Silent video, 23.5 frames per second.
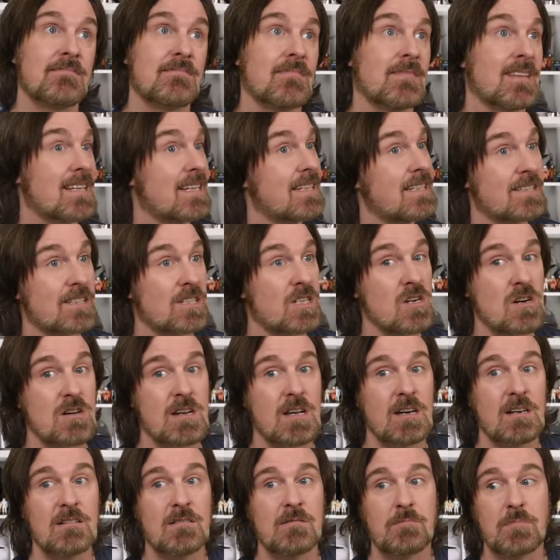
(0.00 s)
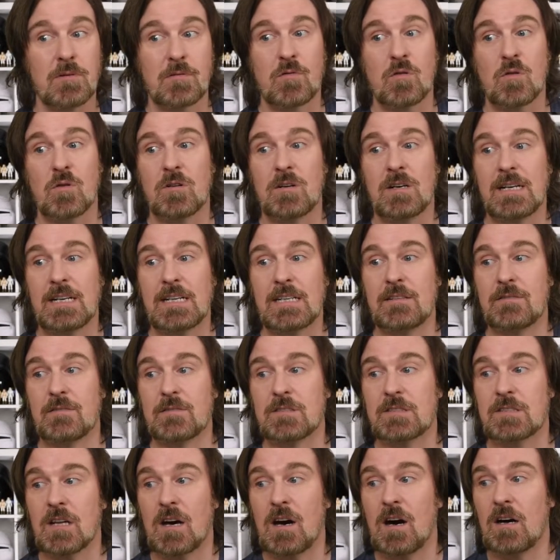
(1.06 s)
is a goner before it even
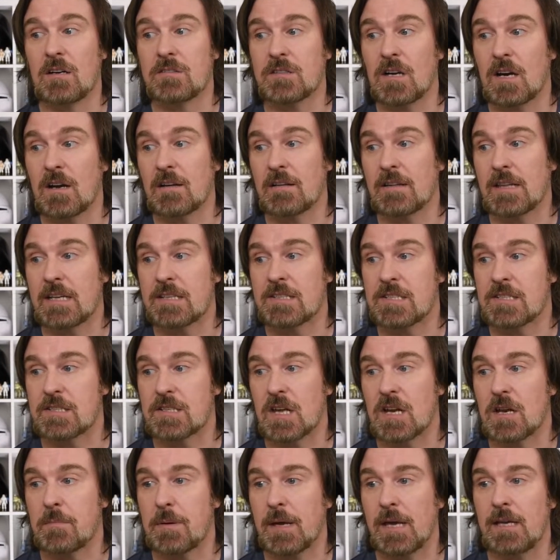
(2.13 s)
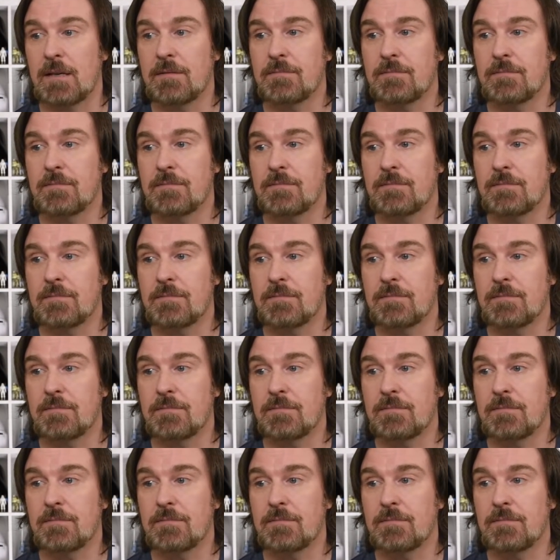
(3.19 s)
starts. This is gonna be